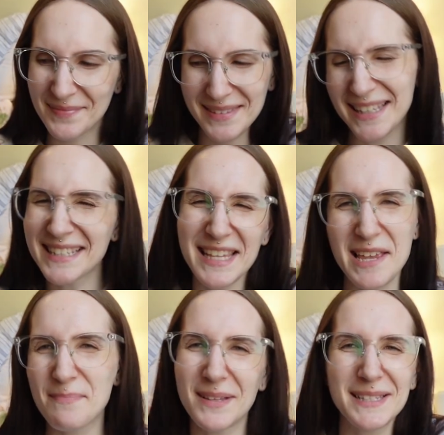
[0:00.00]
Let's
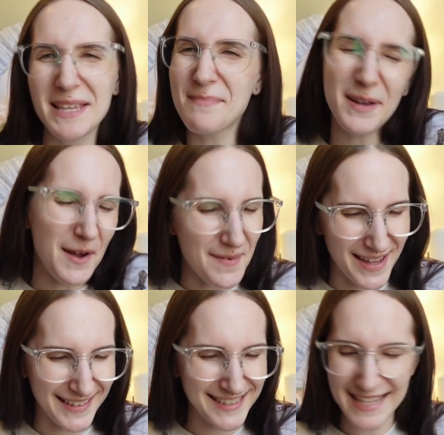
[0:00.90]
keep it
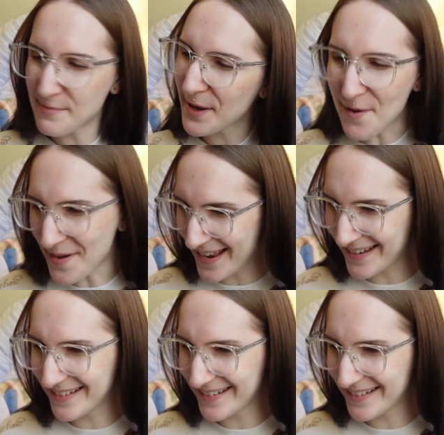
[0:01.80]
going. Let's keep it going.